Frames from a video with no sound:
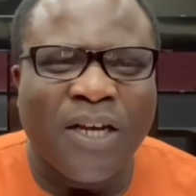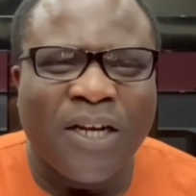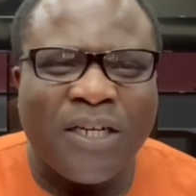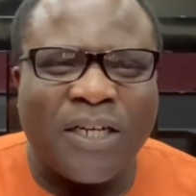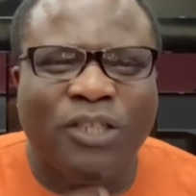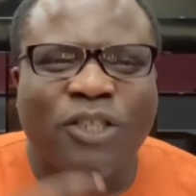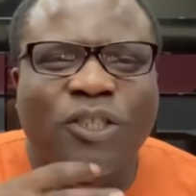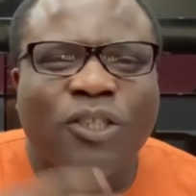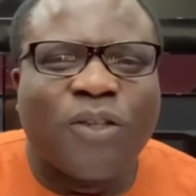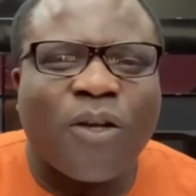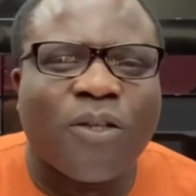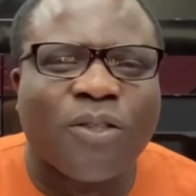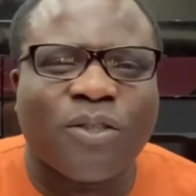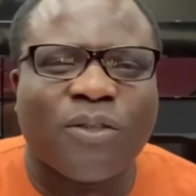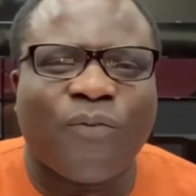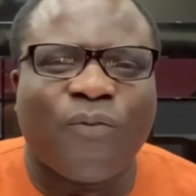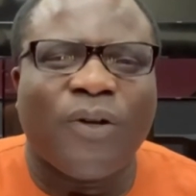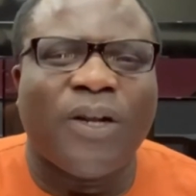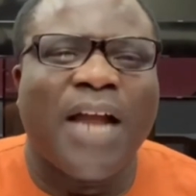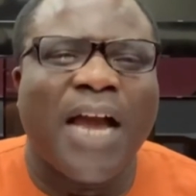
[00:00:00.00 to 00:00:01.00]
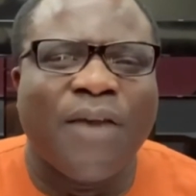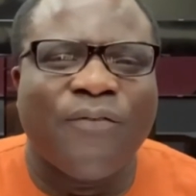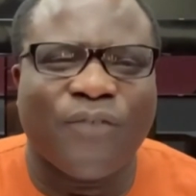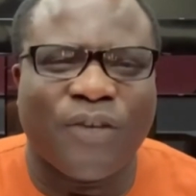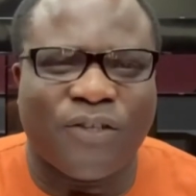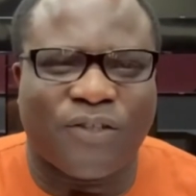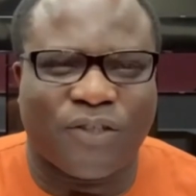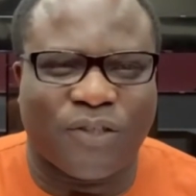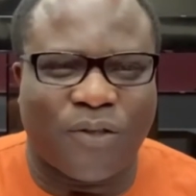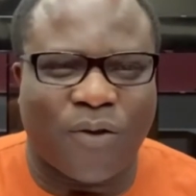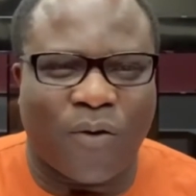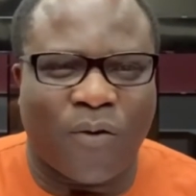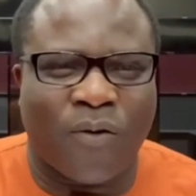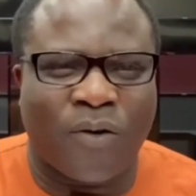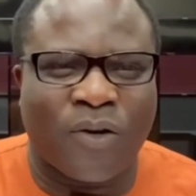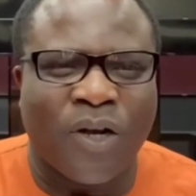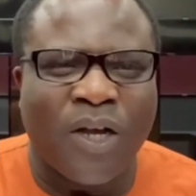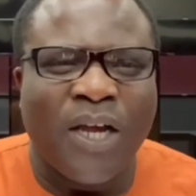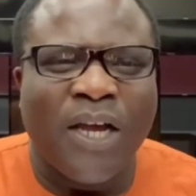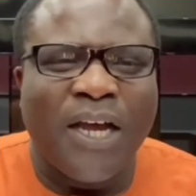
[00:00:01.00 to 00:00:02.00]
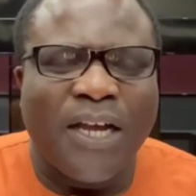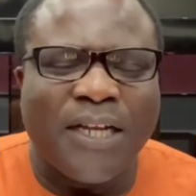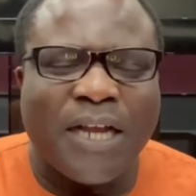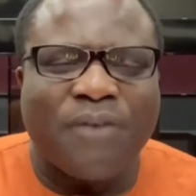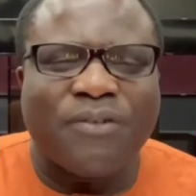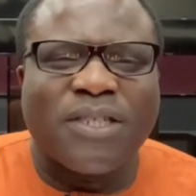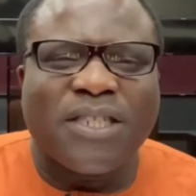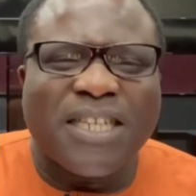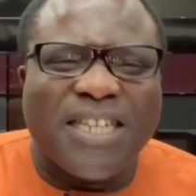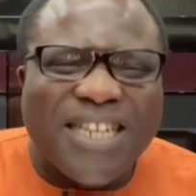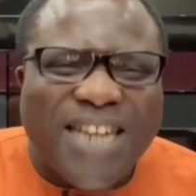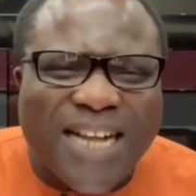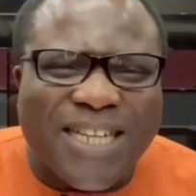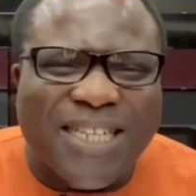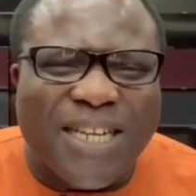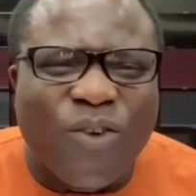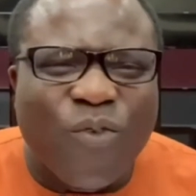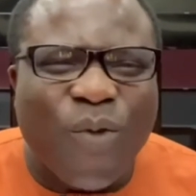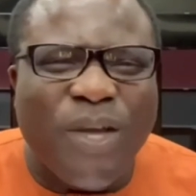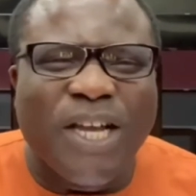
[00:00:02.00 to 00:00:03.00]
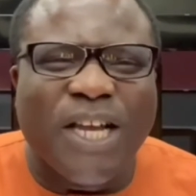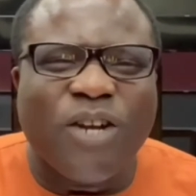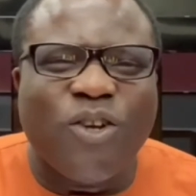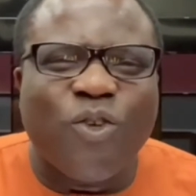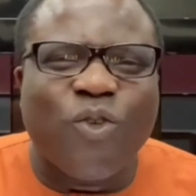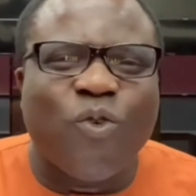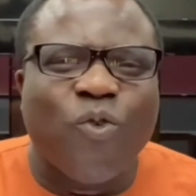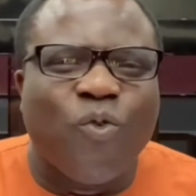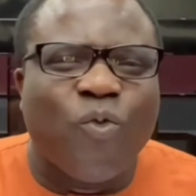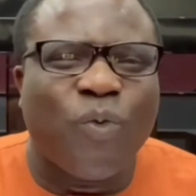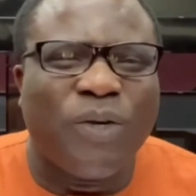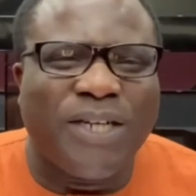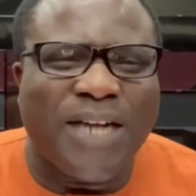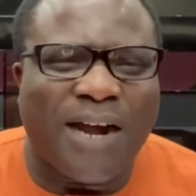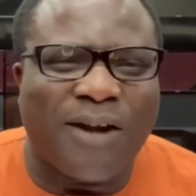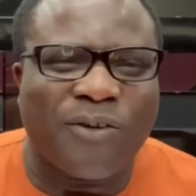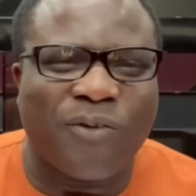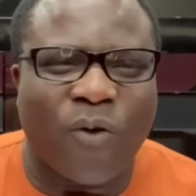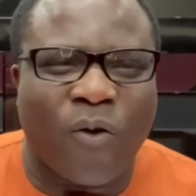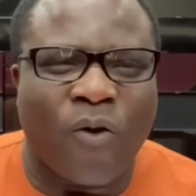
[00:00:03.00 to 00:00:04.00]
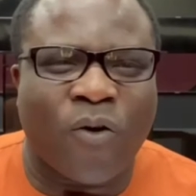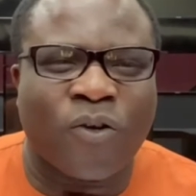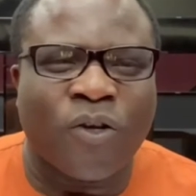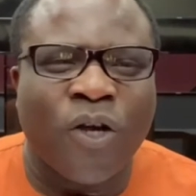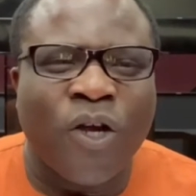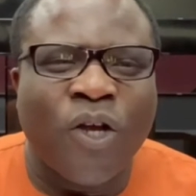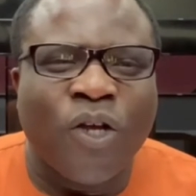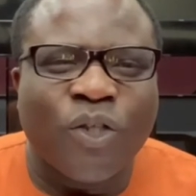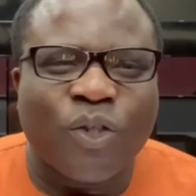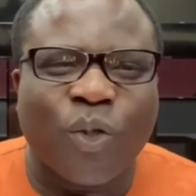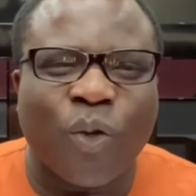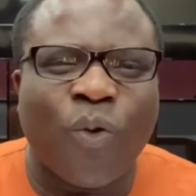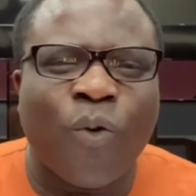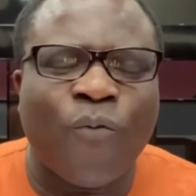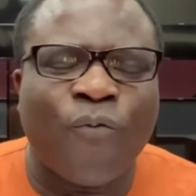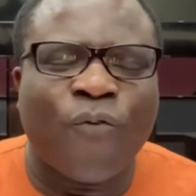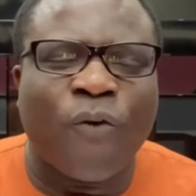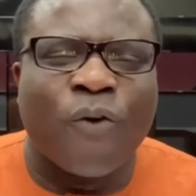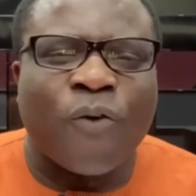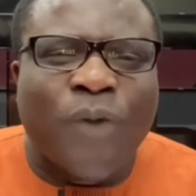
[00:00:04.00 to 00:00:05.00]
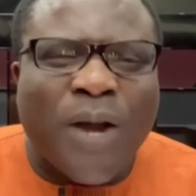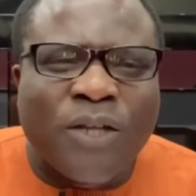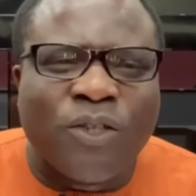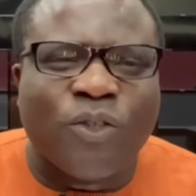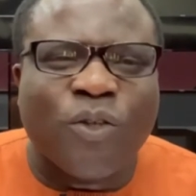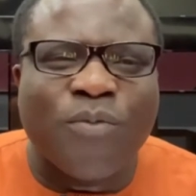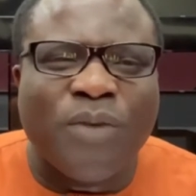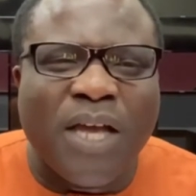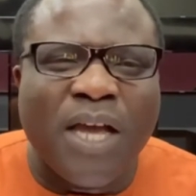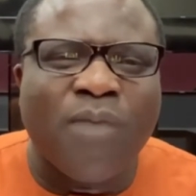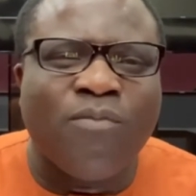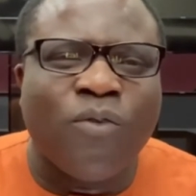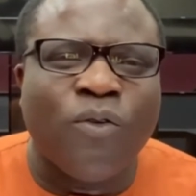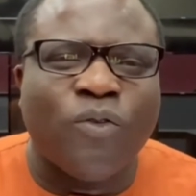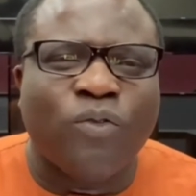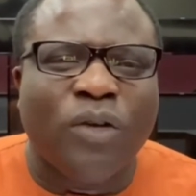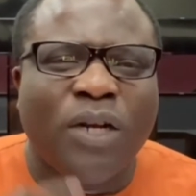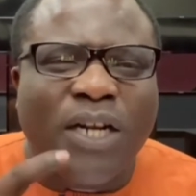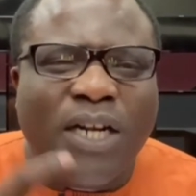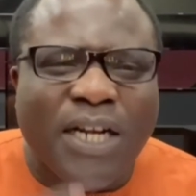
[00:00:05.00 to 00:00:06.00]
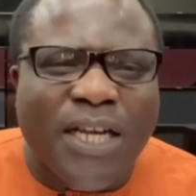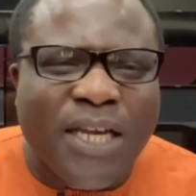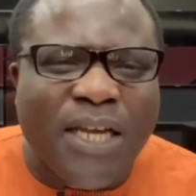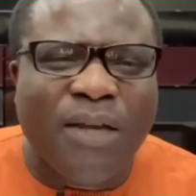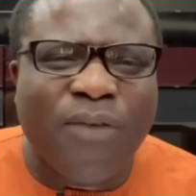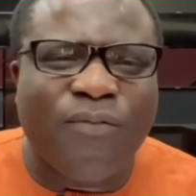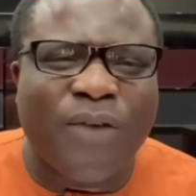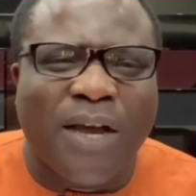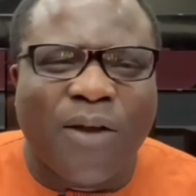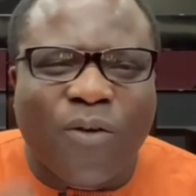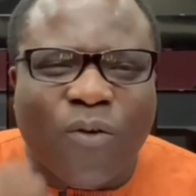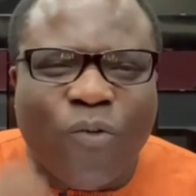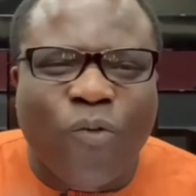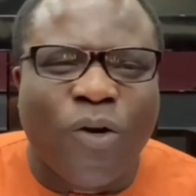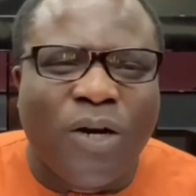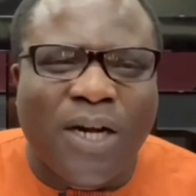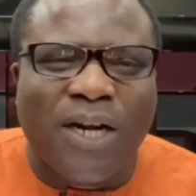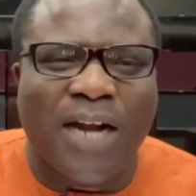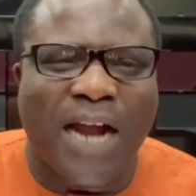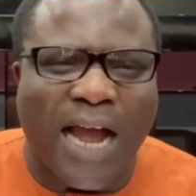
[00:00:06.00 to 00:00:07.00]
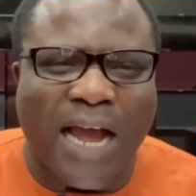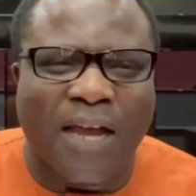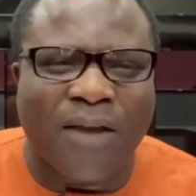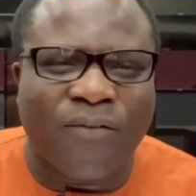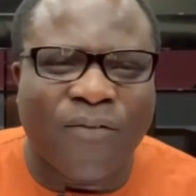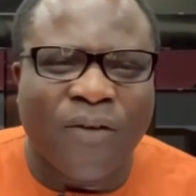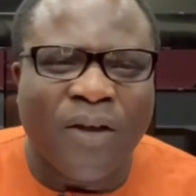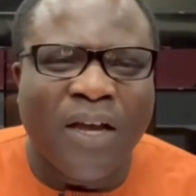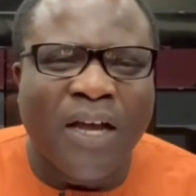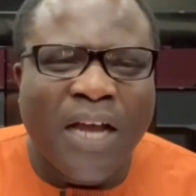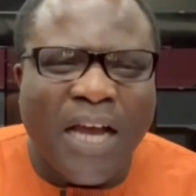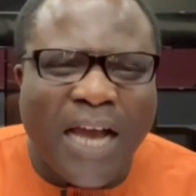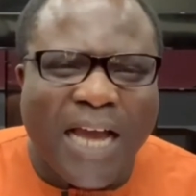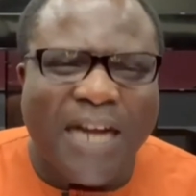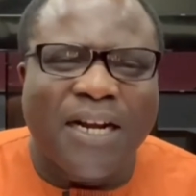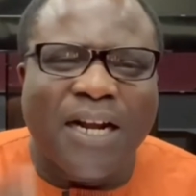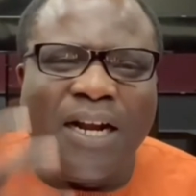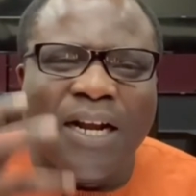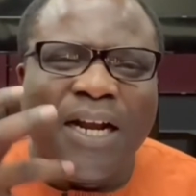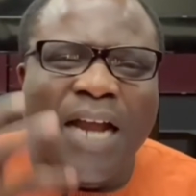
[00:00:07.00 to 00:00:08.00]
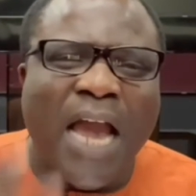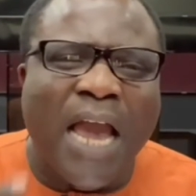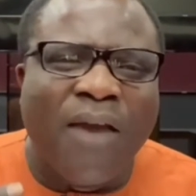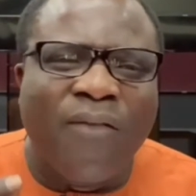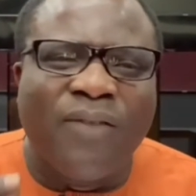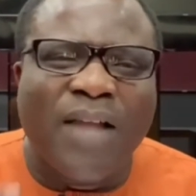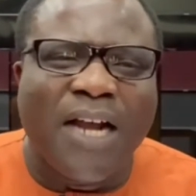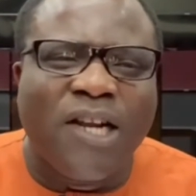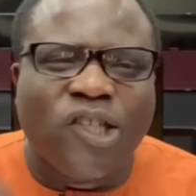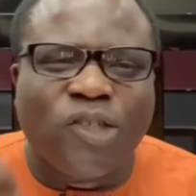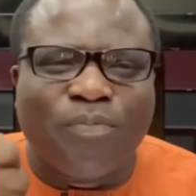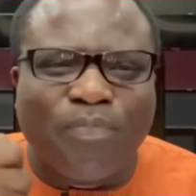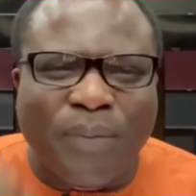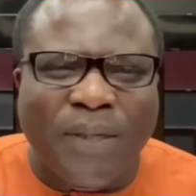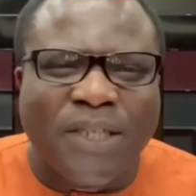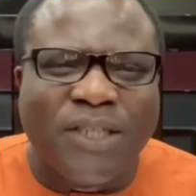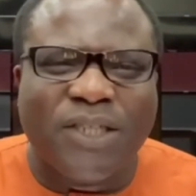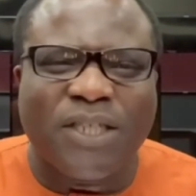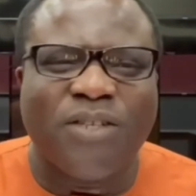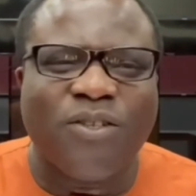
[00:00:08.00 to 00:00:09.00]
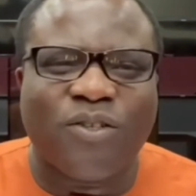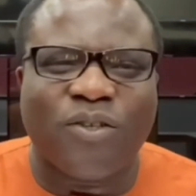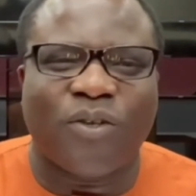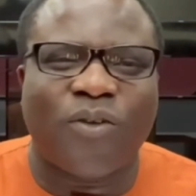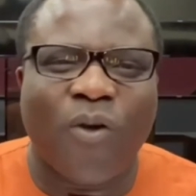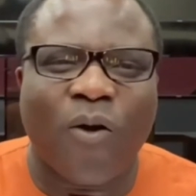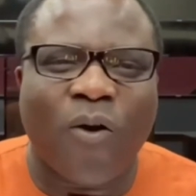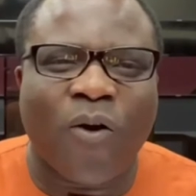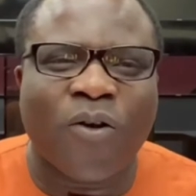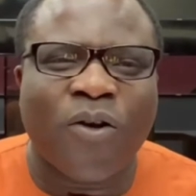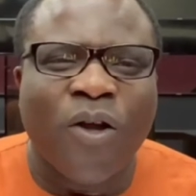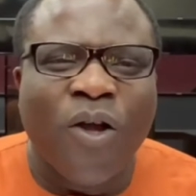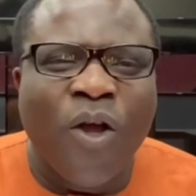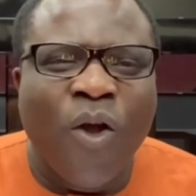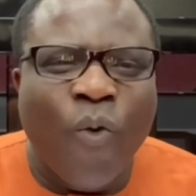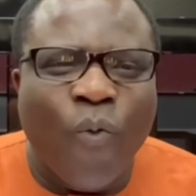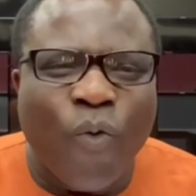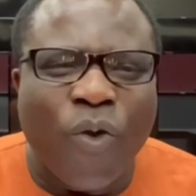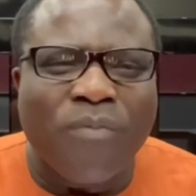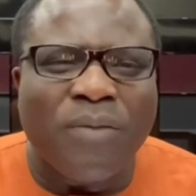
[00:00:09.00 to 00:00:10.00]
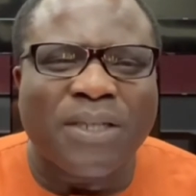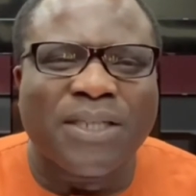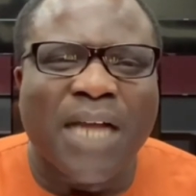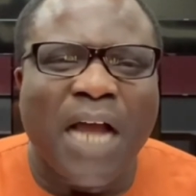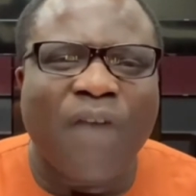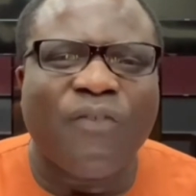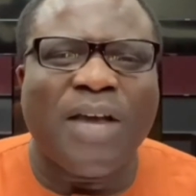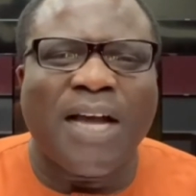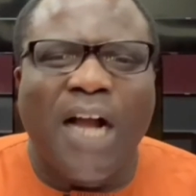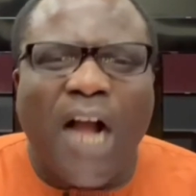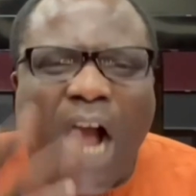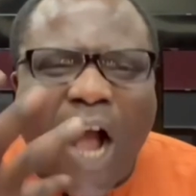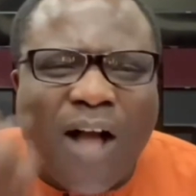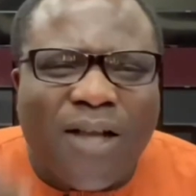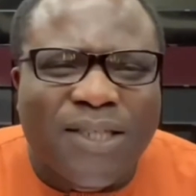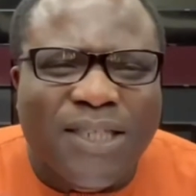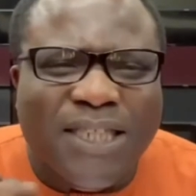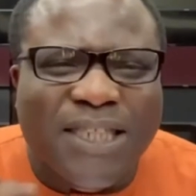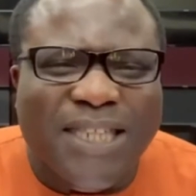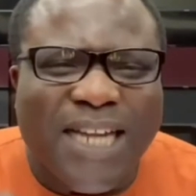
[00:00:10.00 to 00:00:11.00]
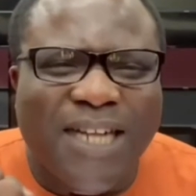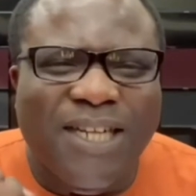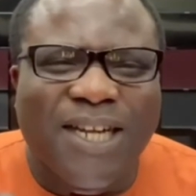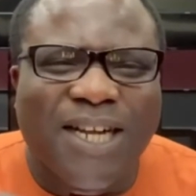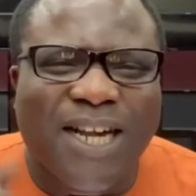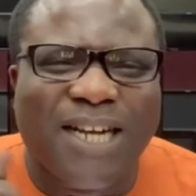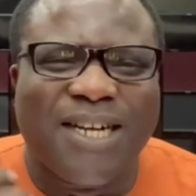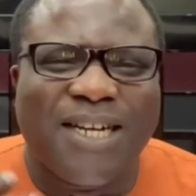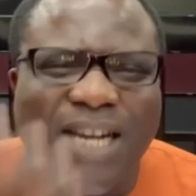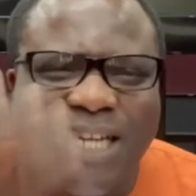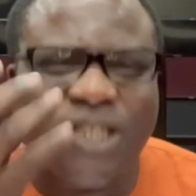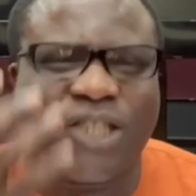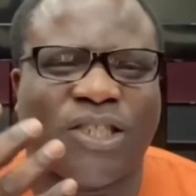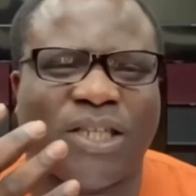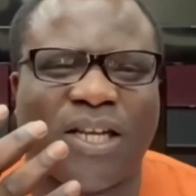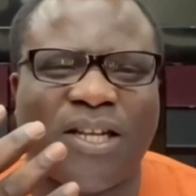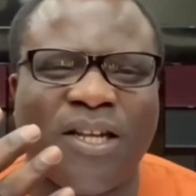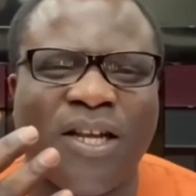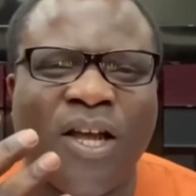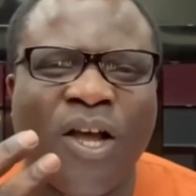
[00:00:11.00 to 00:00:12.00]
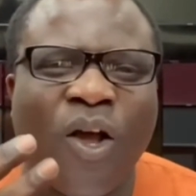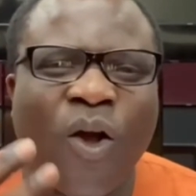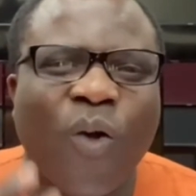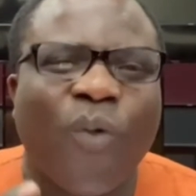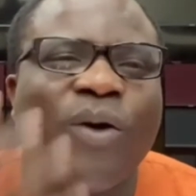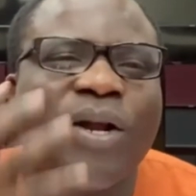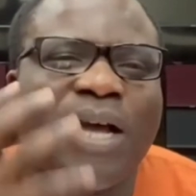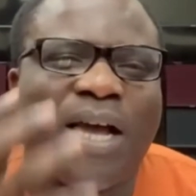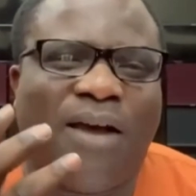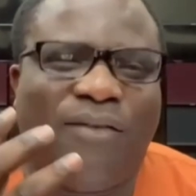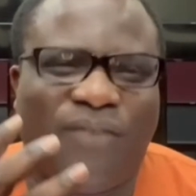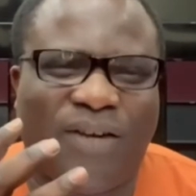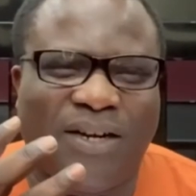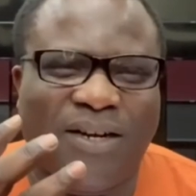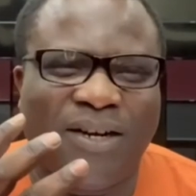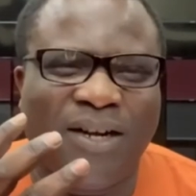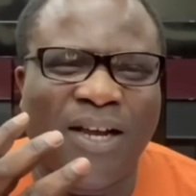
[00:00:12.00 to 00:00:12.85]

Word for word: The source of life is God. There is nothing we can do without God. So for us to be able to live a good life and a life that is pleasing to God, we must have a constant connection with heaven.